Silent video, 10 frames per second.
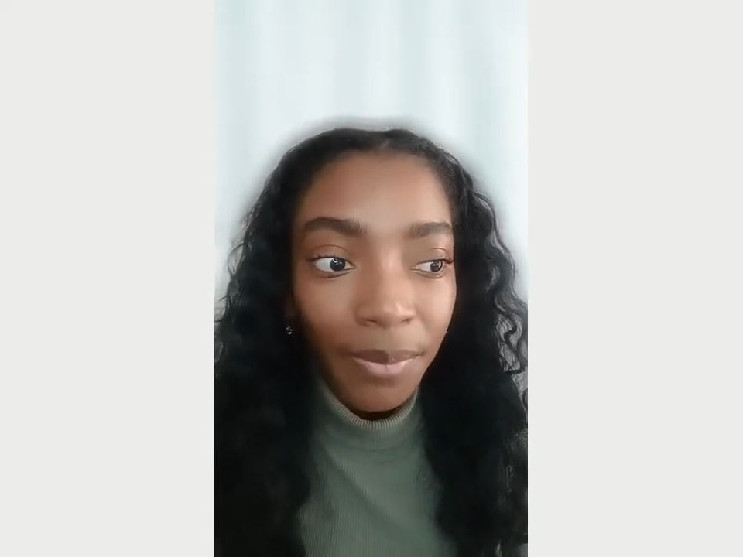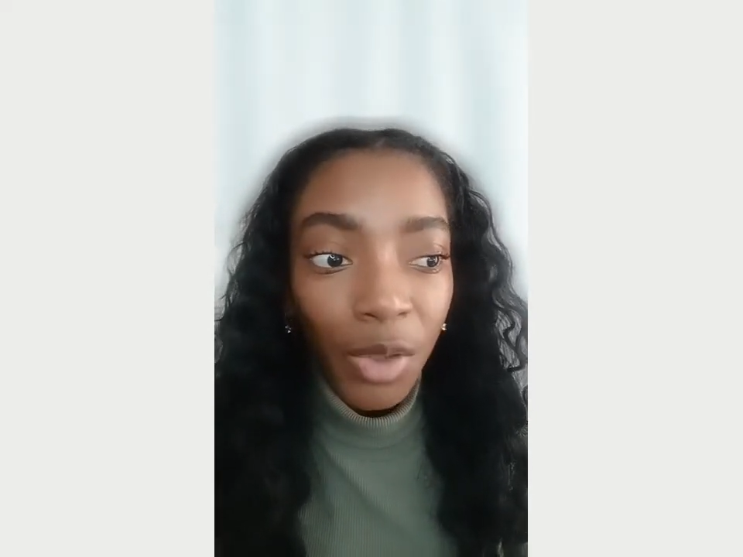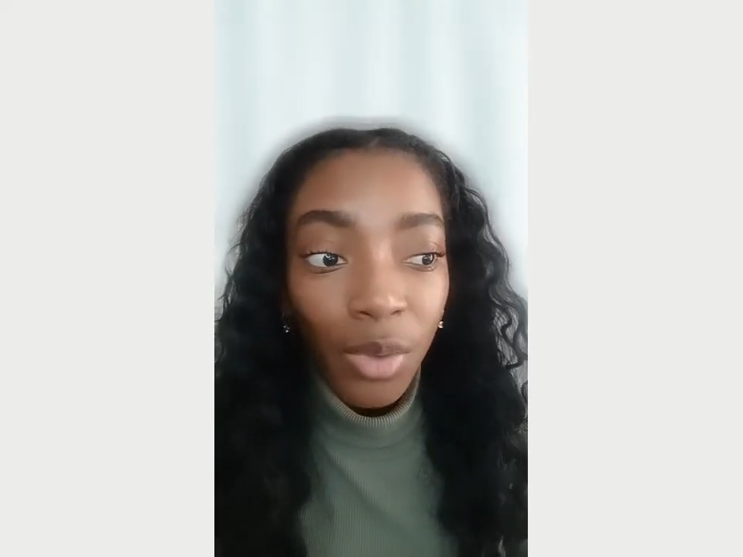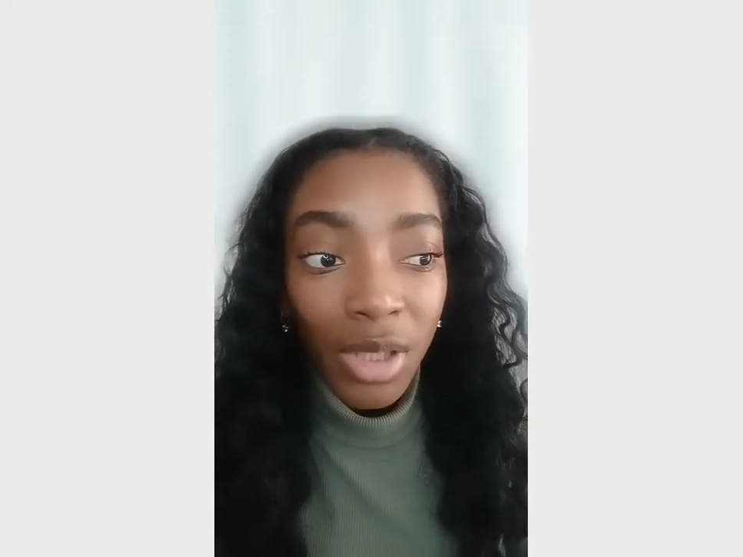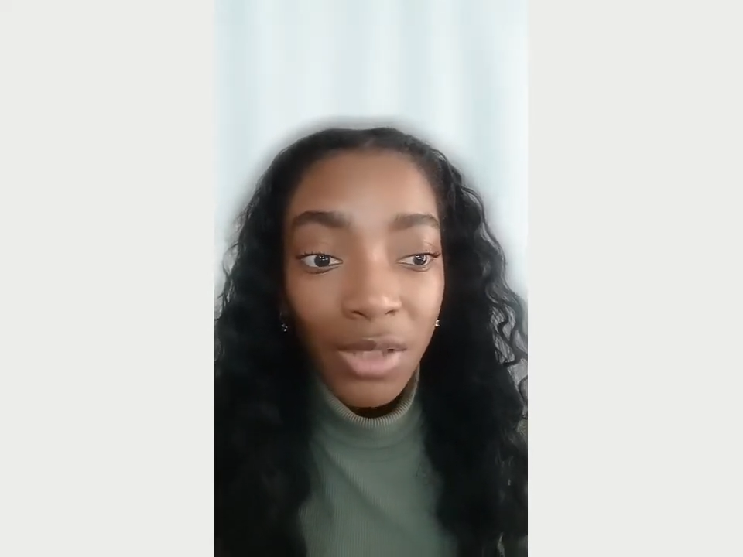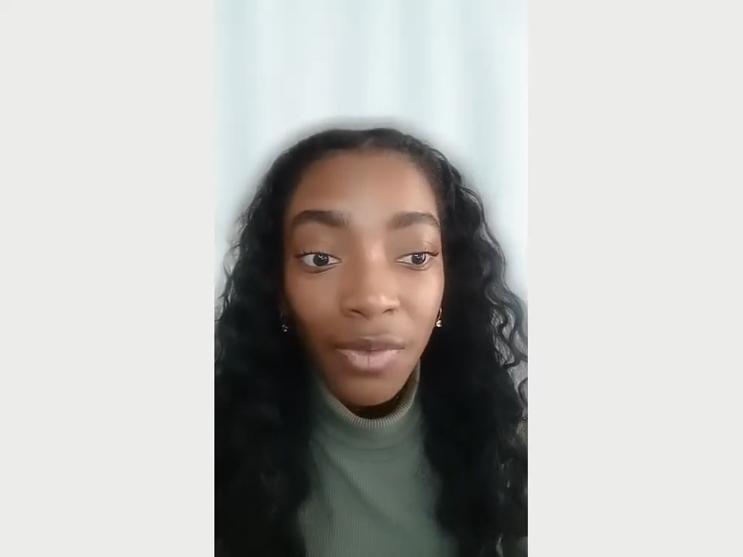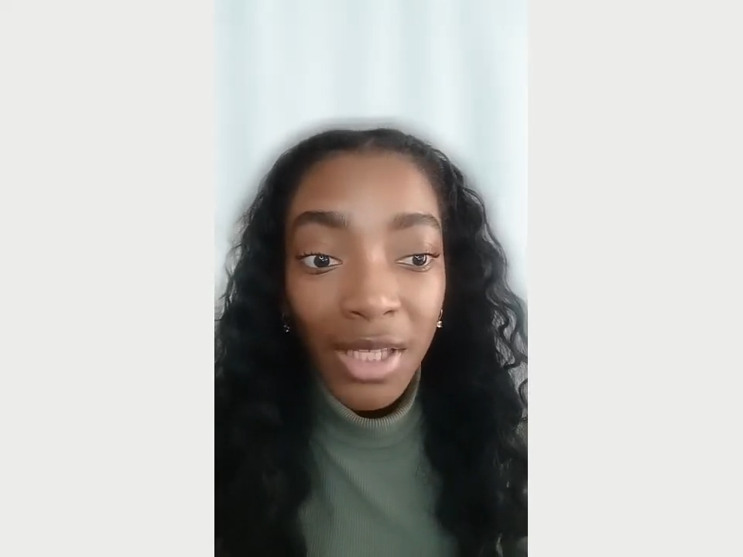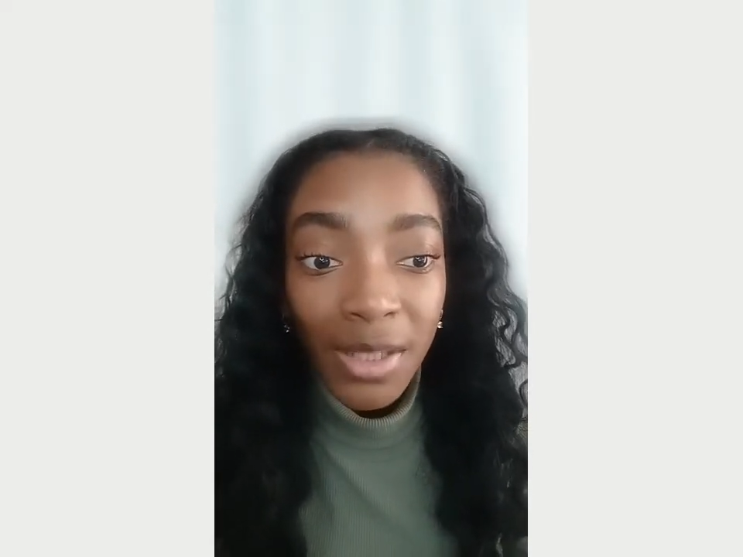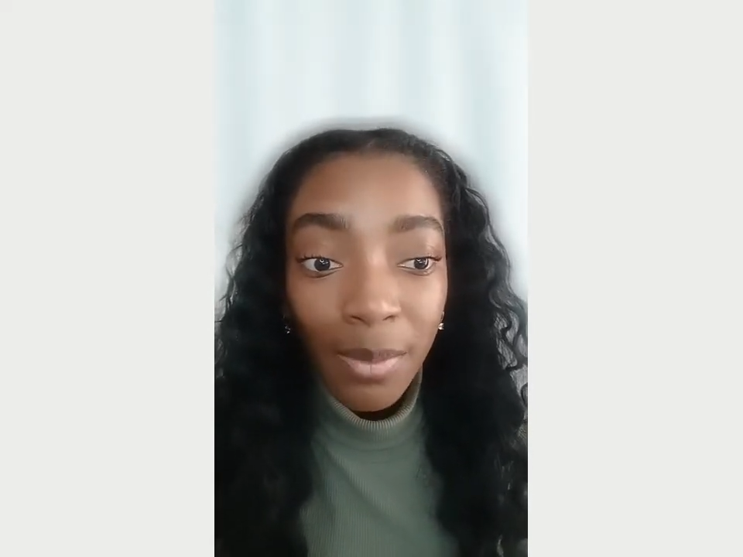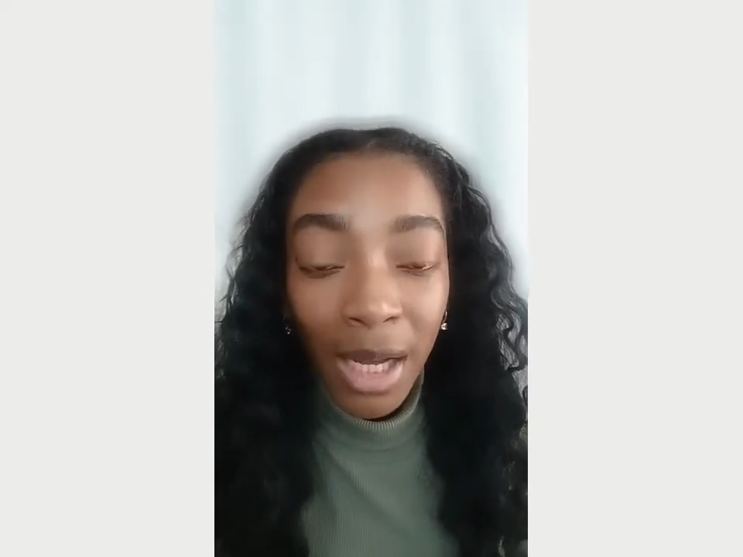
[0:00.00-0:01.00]
with his
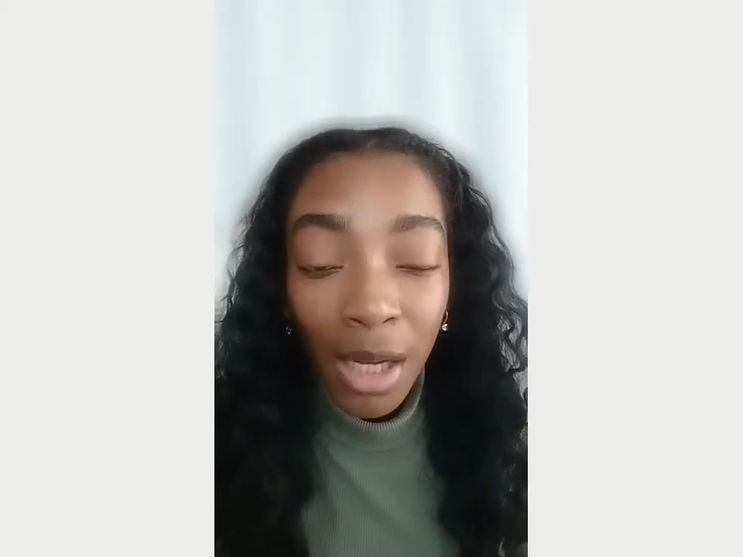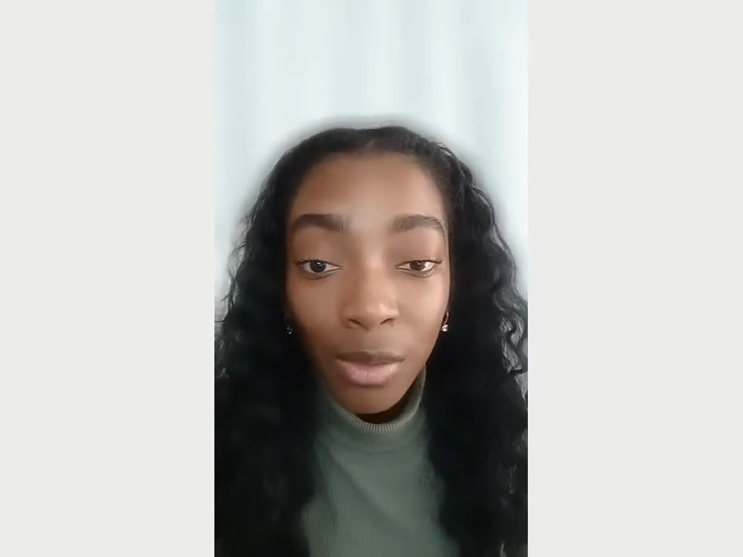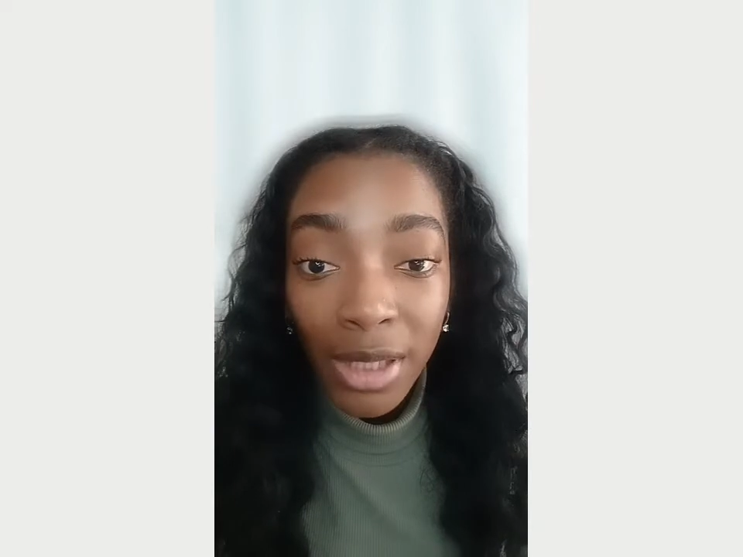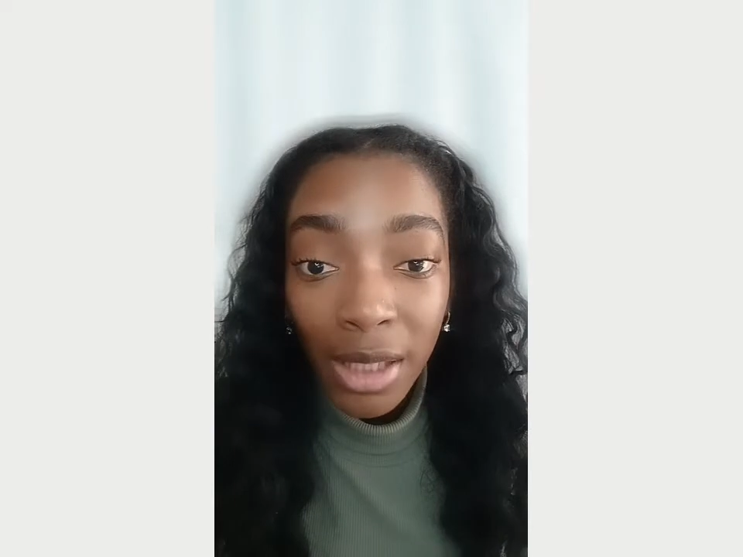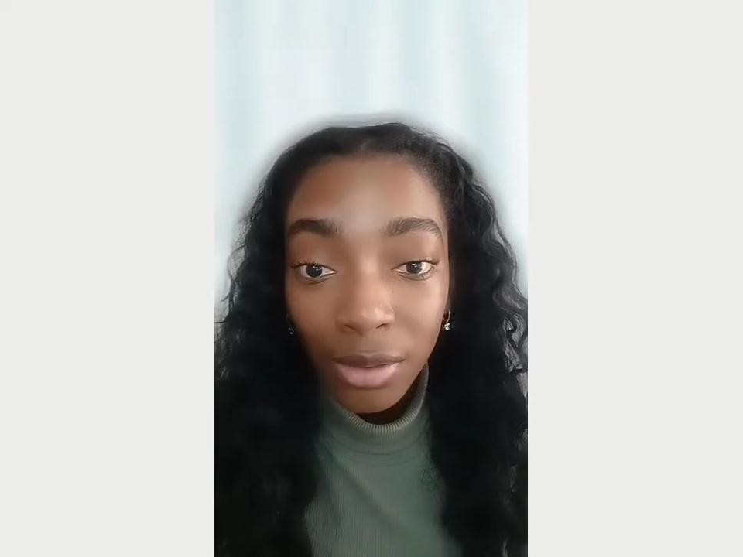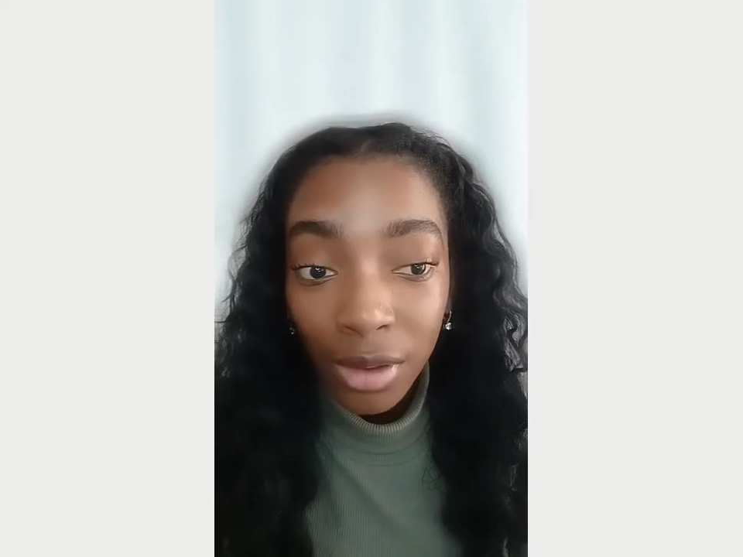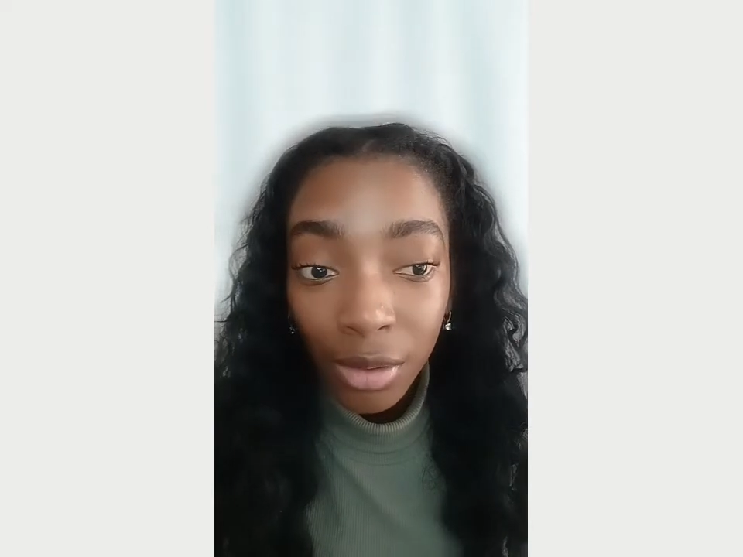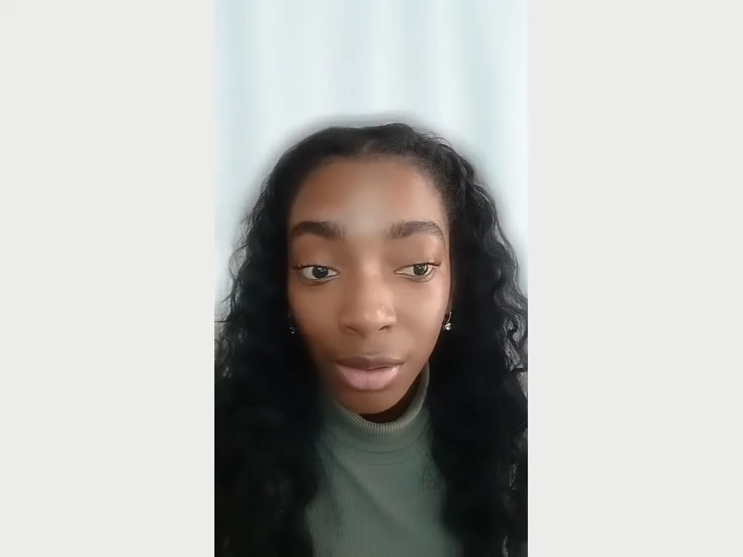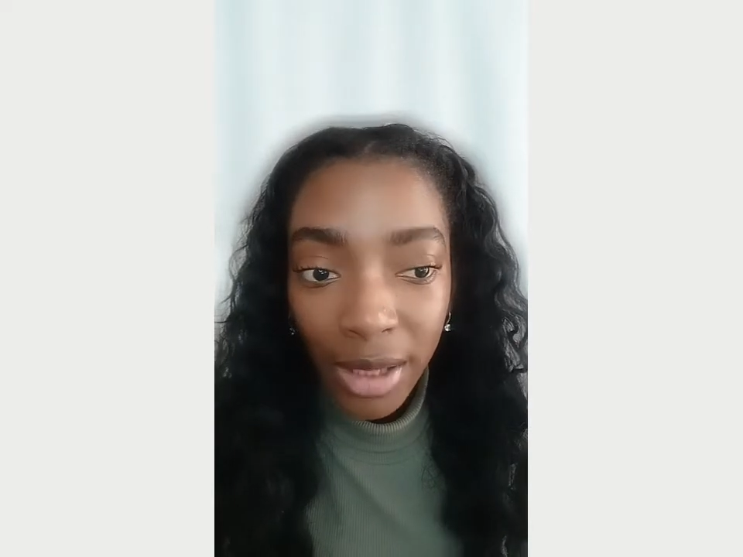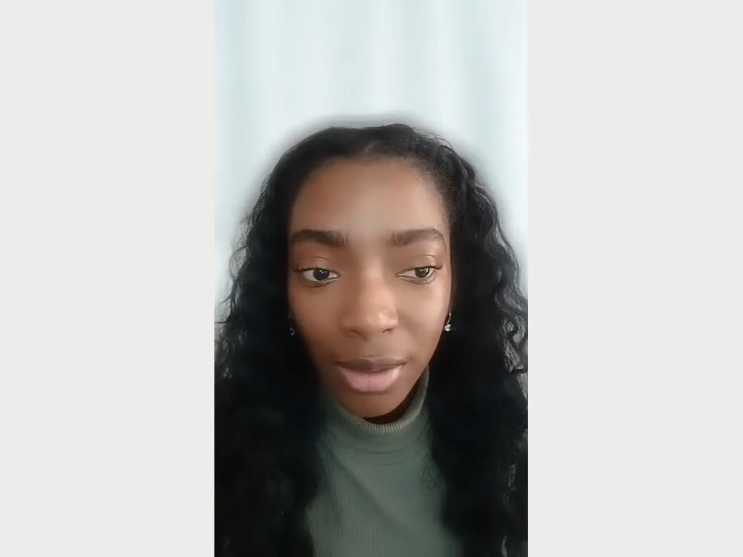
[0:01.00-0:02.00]
face bowed down to the
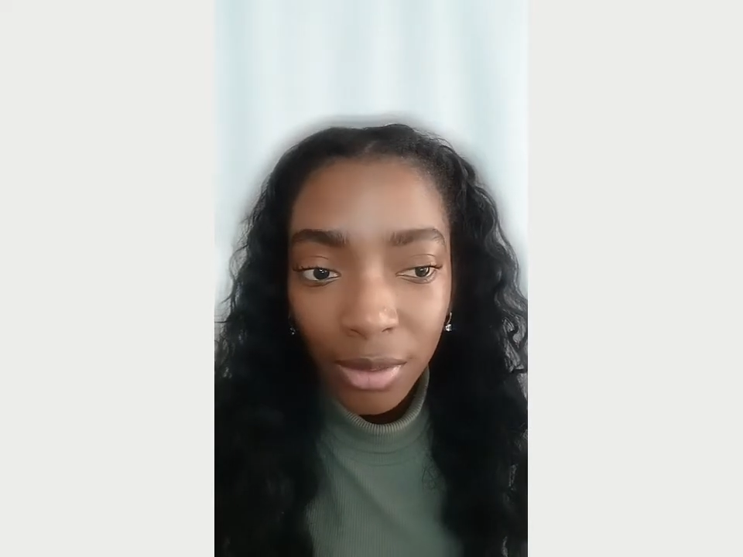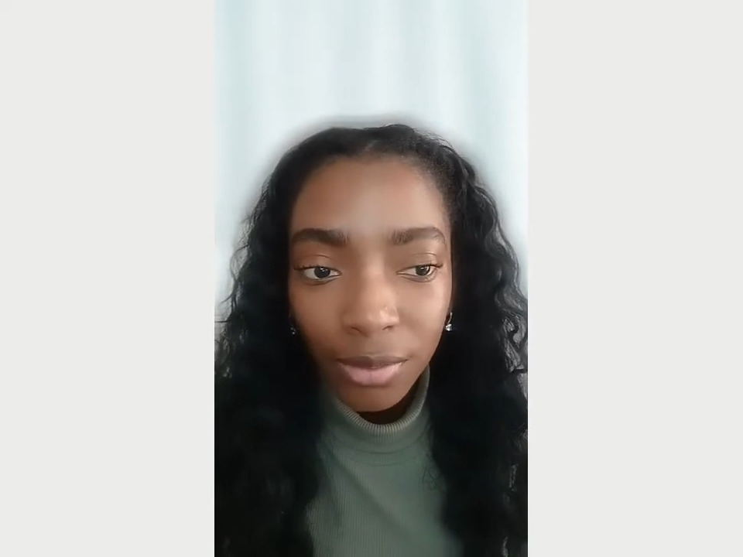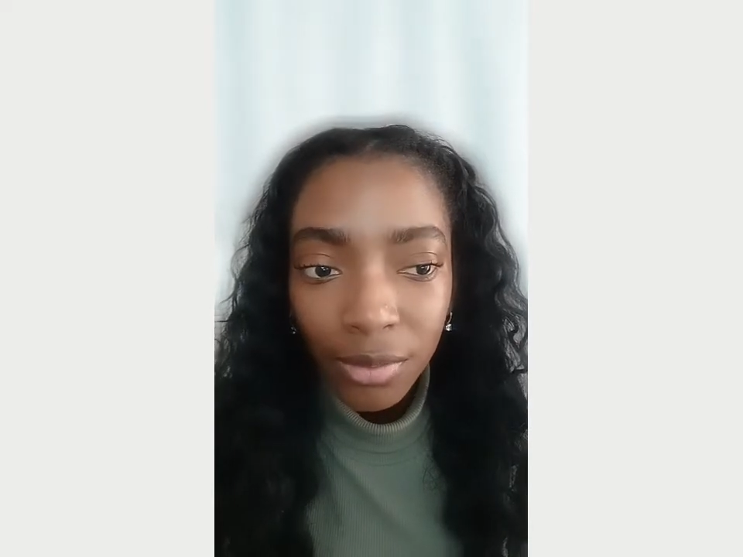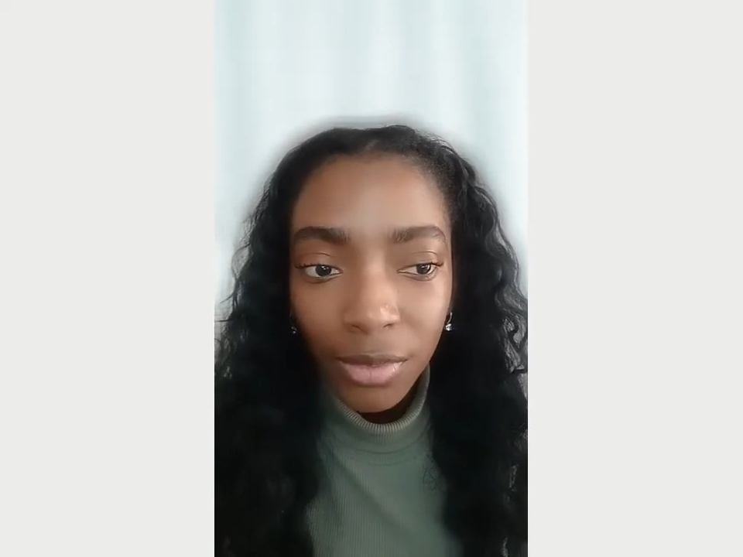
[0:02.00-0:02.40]
ground.